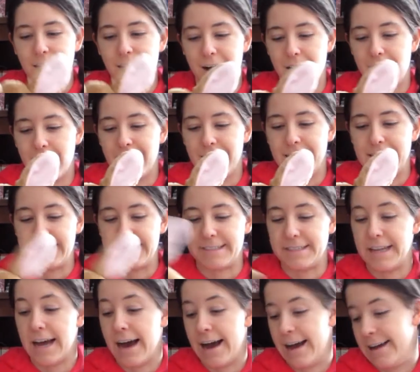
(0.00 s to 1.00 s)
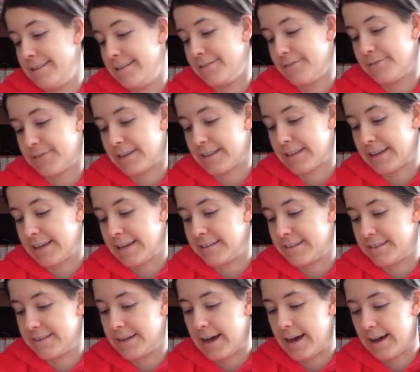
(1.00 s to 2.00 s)
Uh, it's not really.
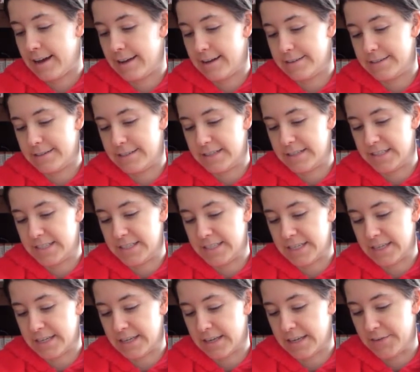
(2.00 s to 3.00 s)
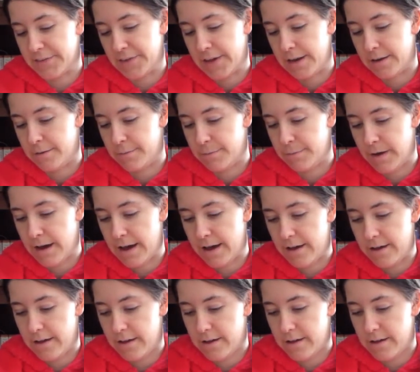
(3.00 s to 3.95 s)
It's not Disney even, but